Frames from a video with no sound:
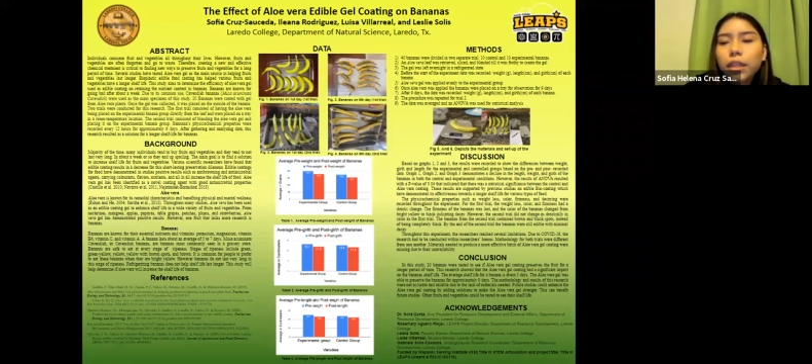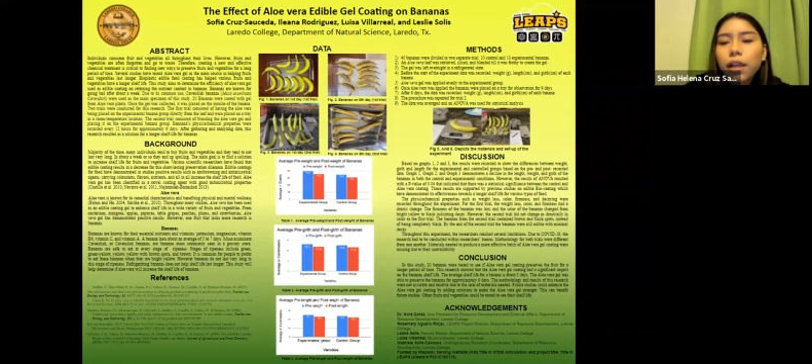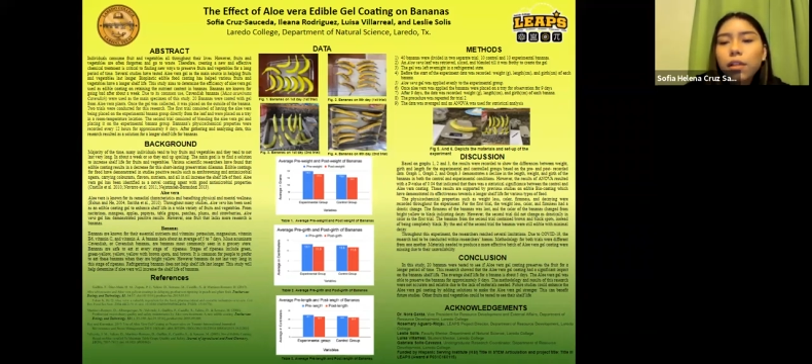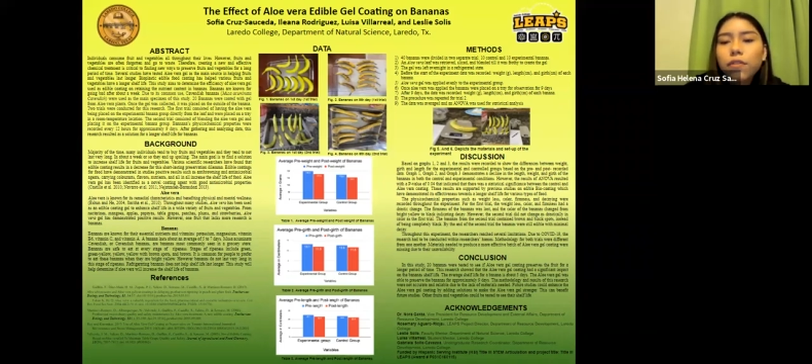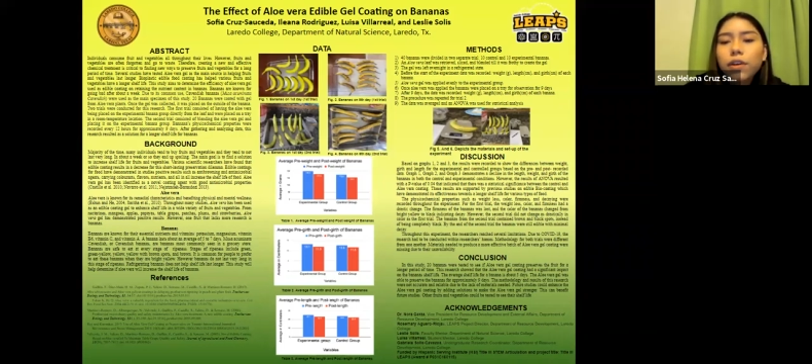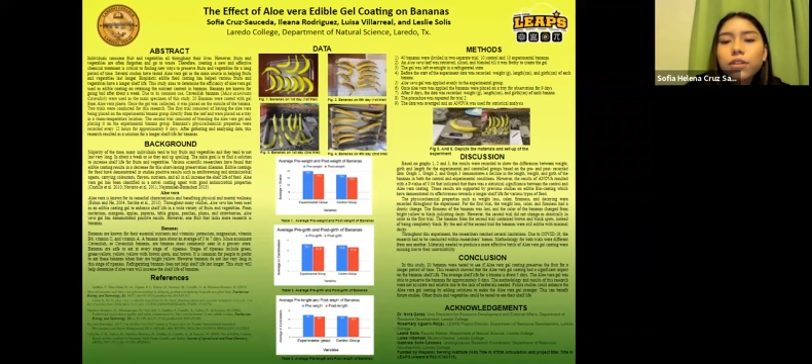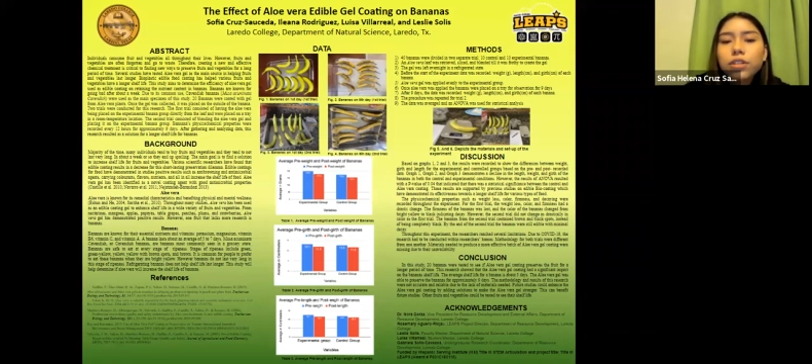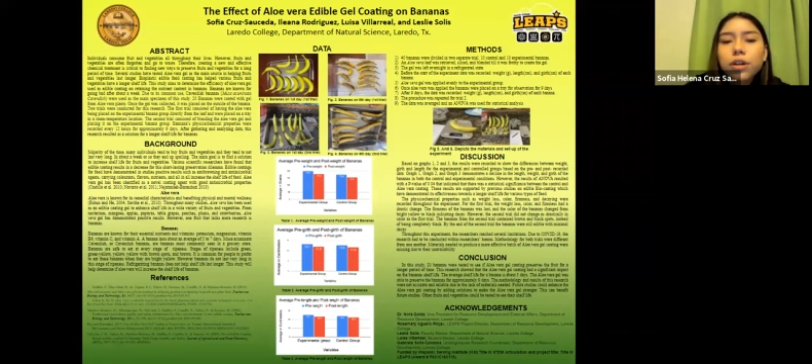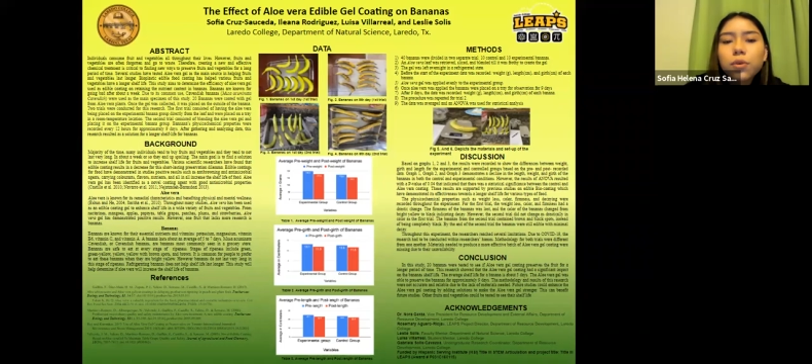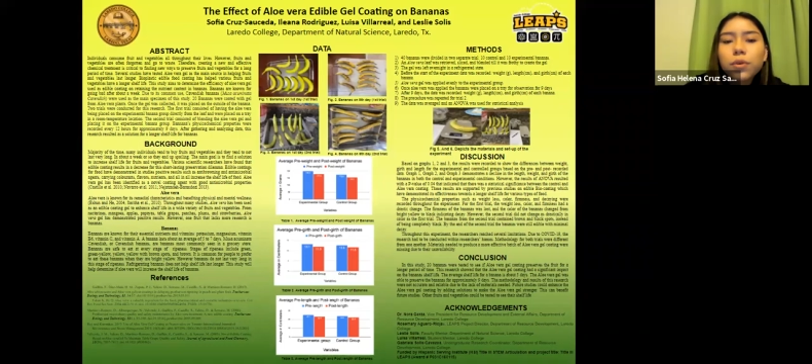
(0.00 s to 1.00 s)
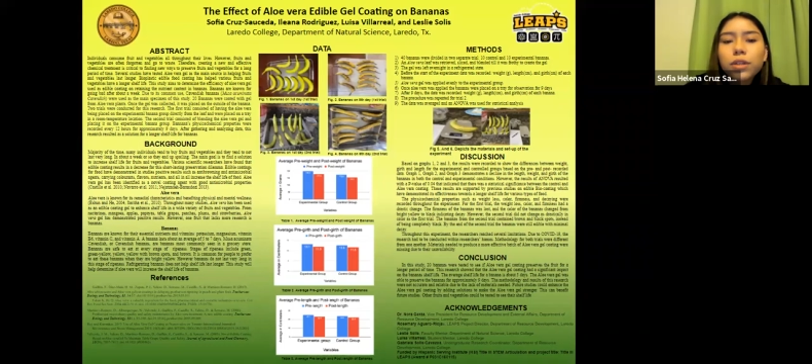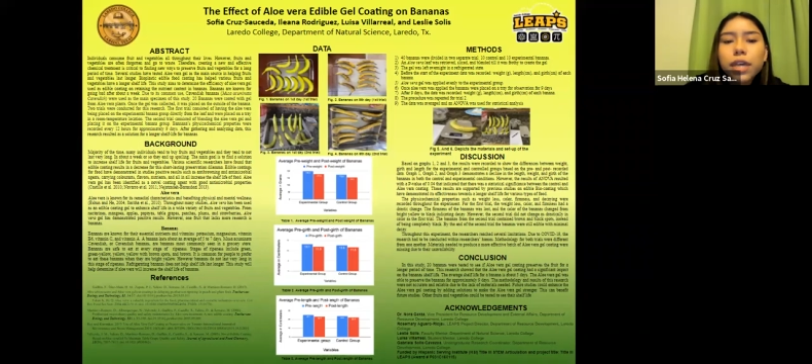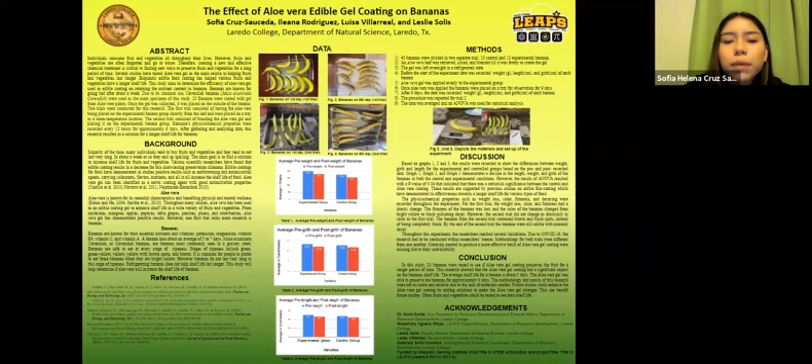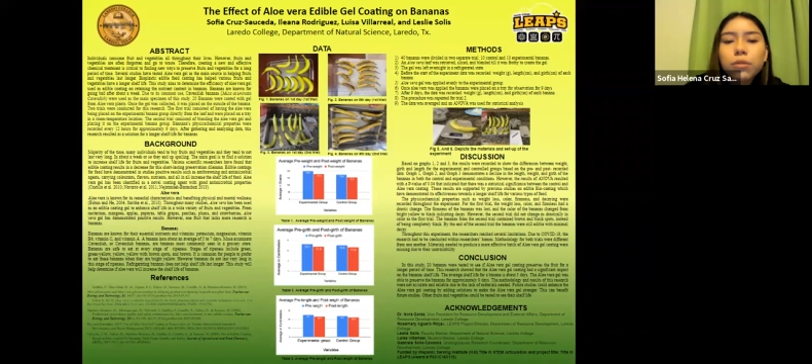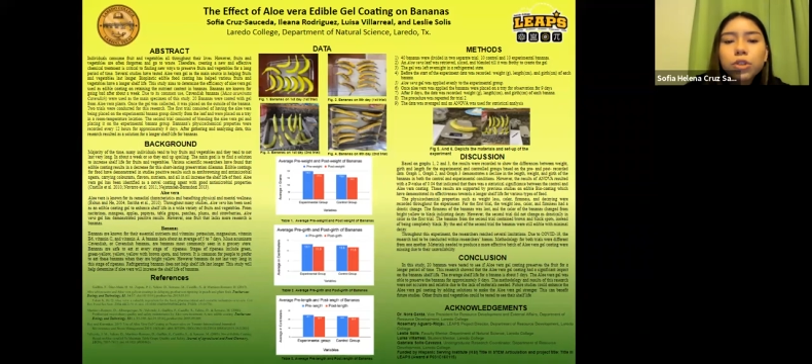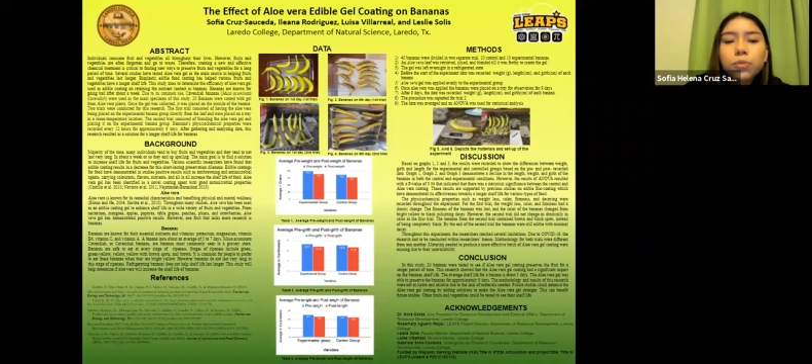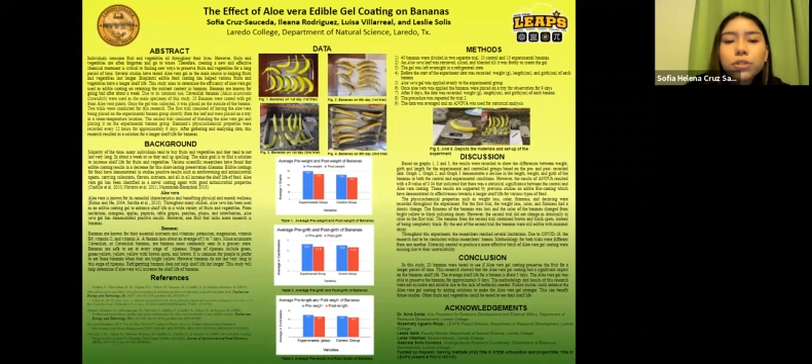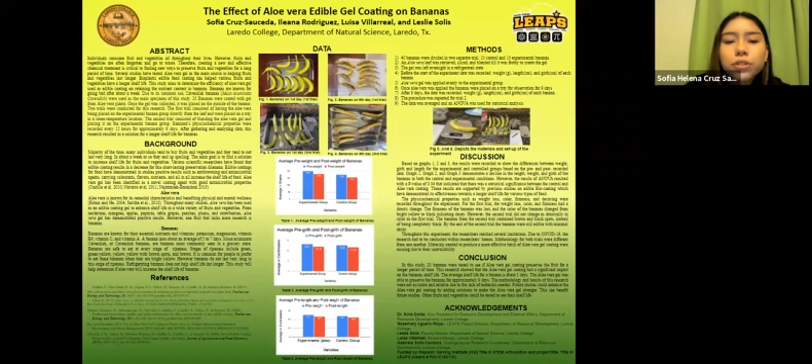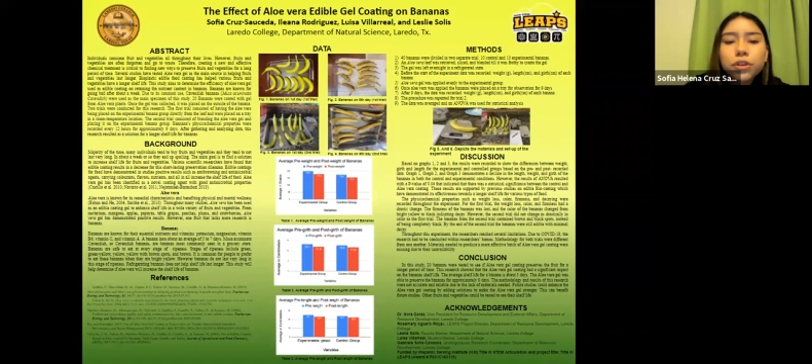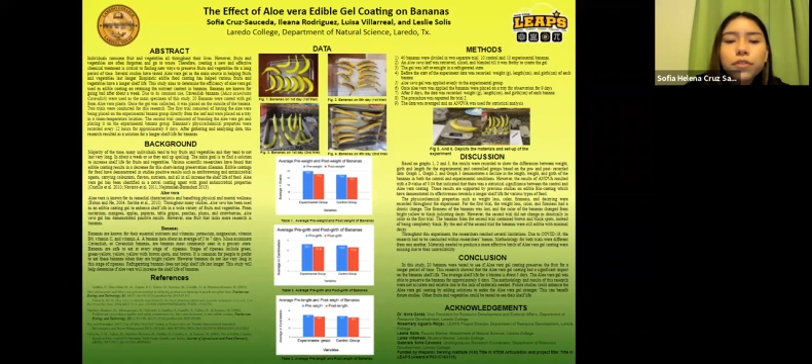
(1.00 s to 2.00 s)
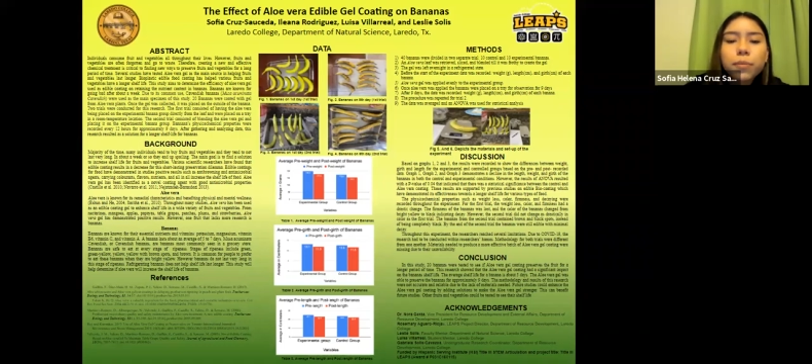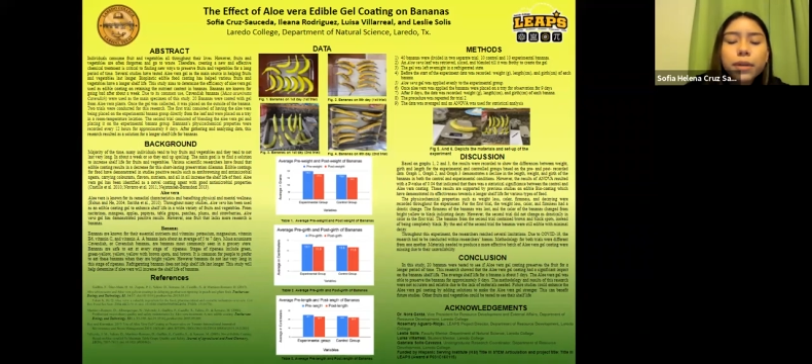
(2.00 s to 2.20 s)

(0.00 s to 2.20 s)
The aloe vera gel was able to preserve the